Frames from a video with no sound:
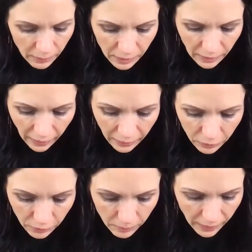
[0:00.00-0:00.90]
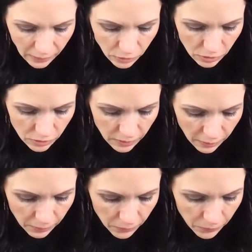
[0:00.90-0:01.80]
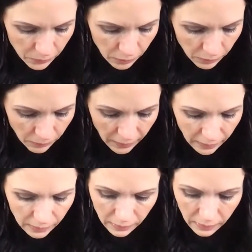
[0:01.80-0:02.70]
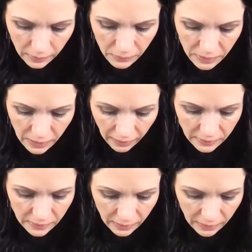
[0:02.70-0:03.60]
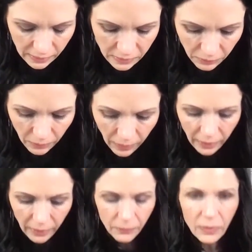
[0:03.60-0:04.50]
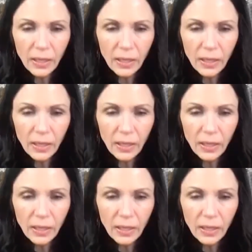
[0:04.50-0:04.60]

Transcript: I mean, I couldn't imagine. So, you know what? It was an accident. He's okay.